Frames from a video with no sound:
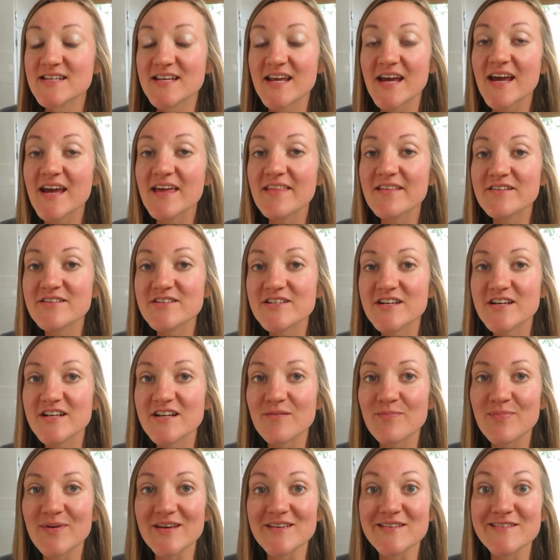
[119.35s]
today there's
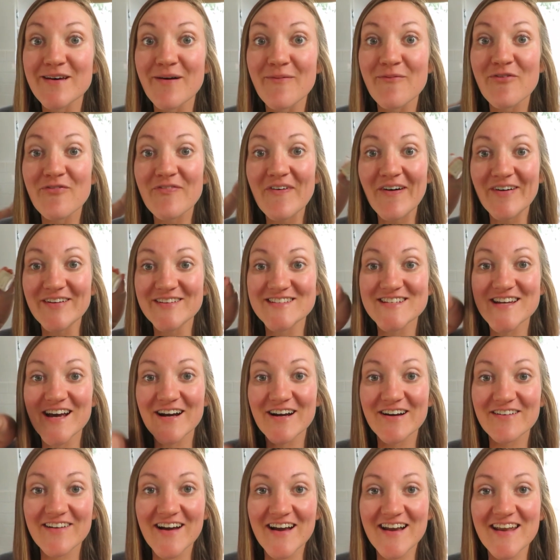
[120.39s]
gonna be some fall
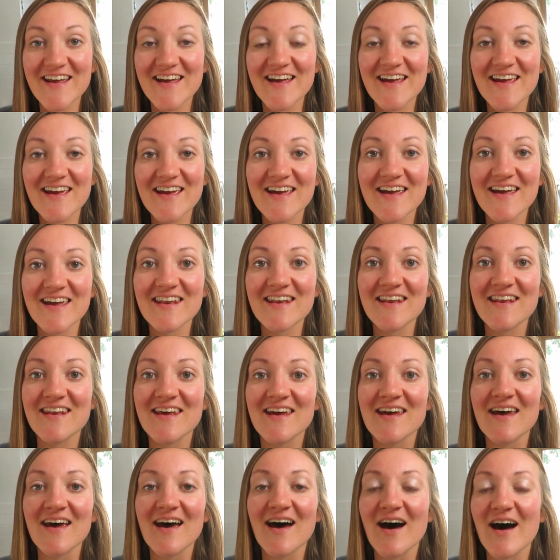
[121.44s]
decorating
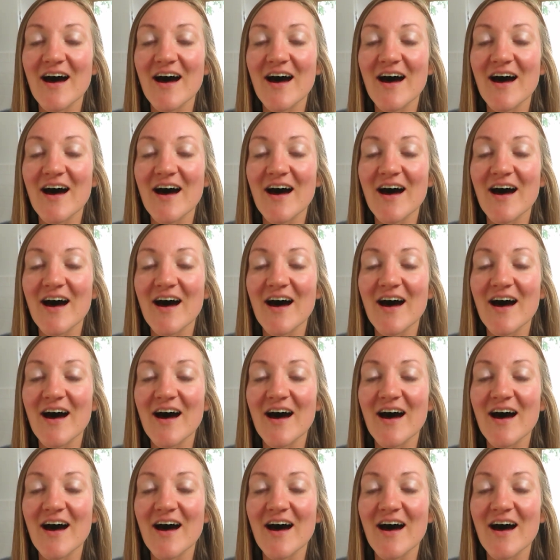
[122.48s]
in